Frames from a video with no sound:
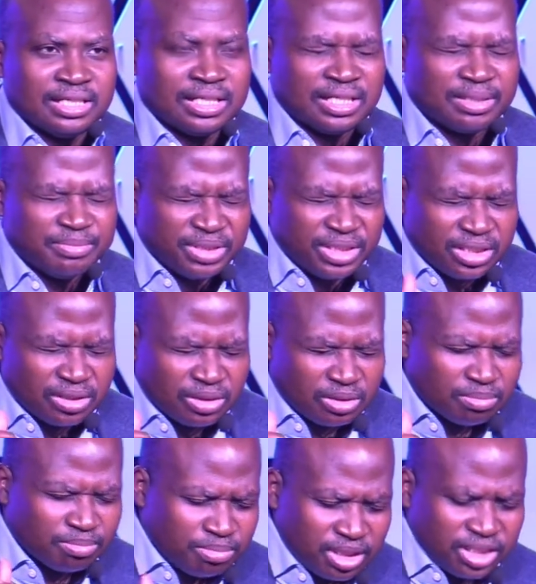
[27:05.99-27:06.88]
And may the
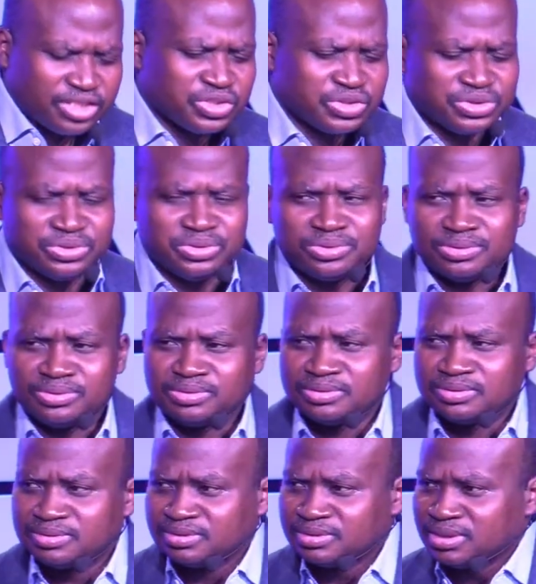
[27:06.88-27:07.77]
Lord bless you
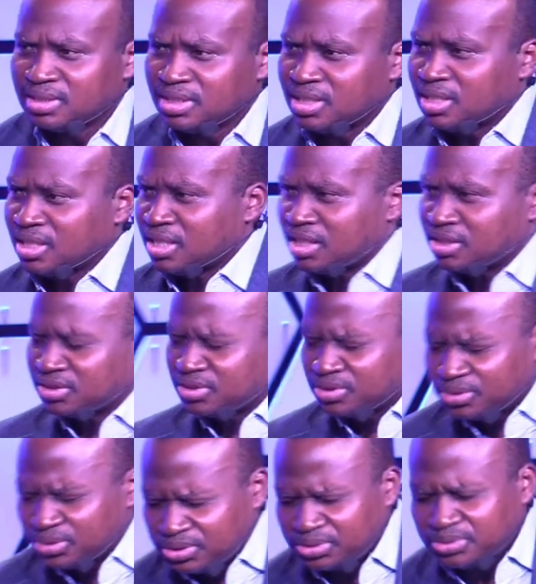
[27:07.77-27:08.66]
as
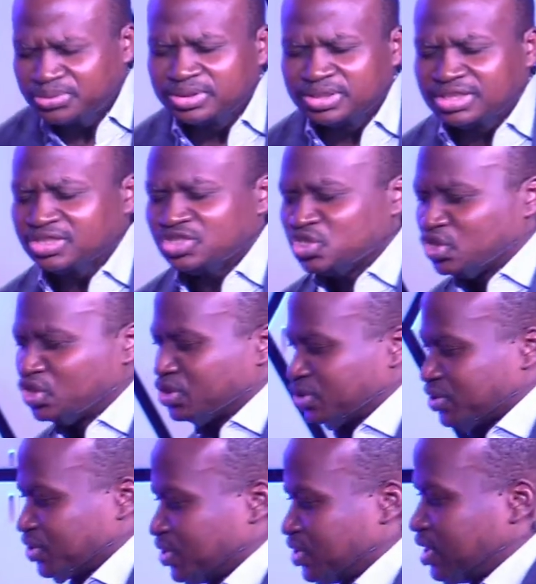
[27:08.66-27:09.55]
you do it in
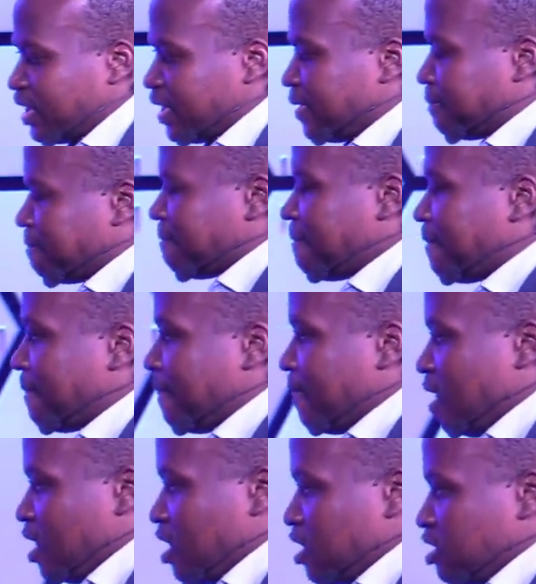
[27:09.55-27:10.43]
Jesus' name.
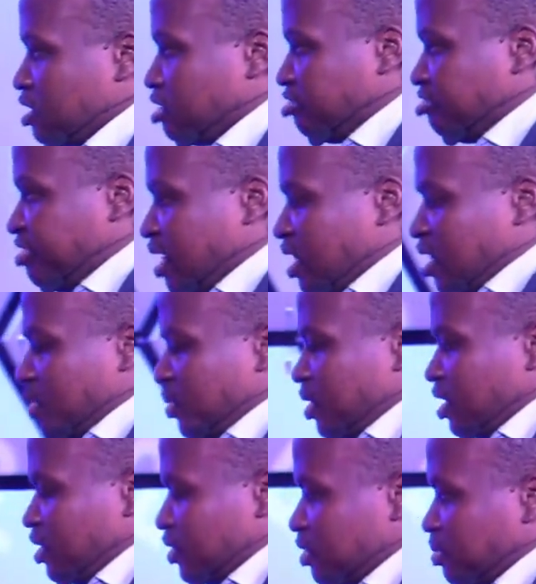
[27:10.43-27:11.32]
So, Father,
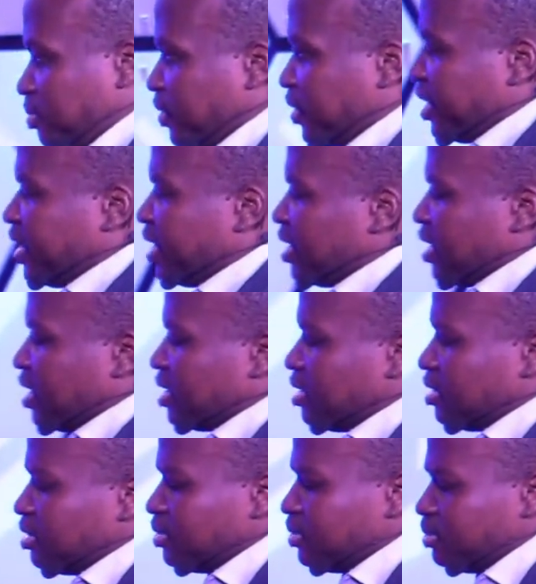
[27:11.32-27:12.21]
we just pray that
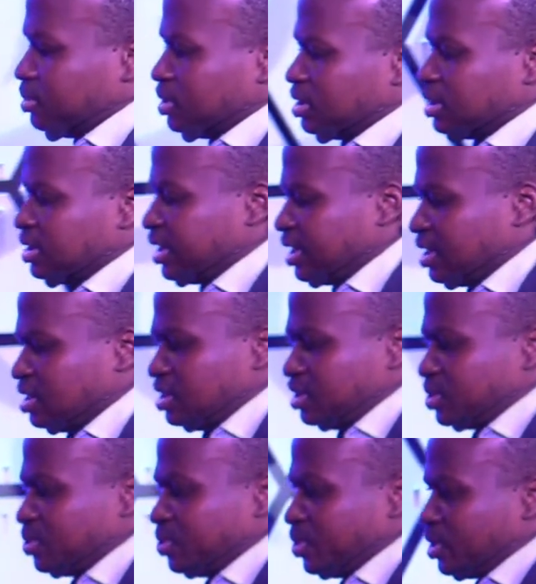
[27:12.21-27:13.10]
you will take
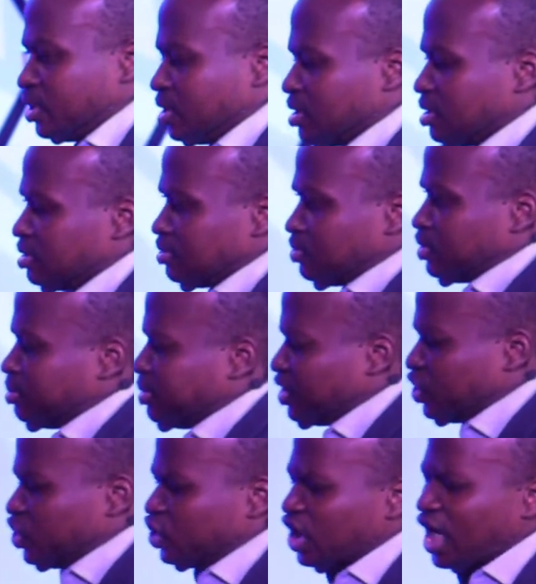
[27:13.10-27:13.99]
this word. We've
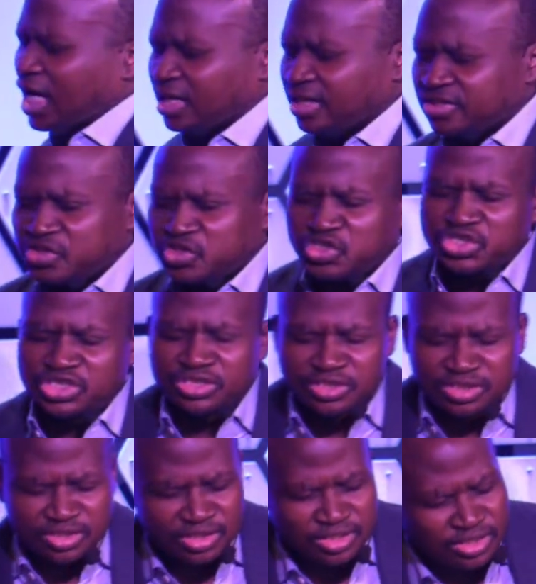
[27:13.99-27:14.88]
been challenged.
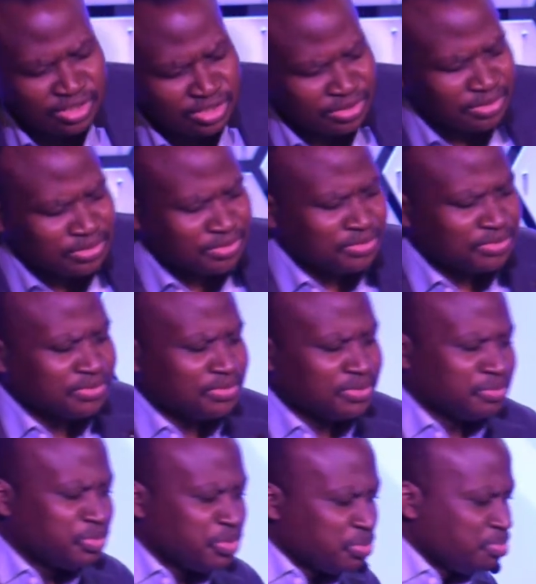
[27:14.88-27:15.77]

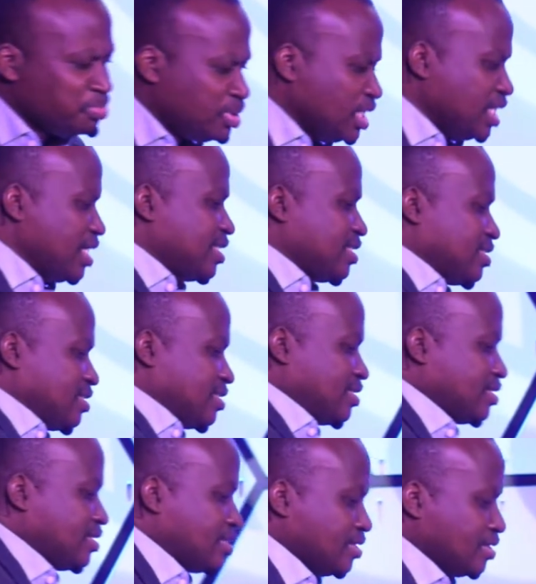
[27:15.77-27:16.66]
We've been
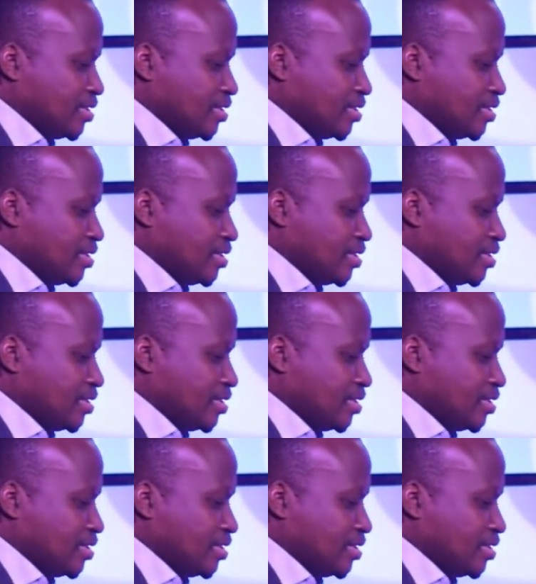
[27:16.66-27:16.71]
blessed.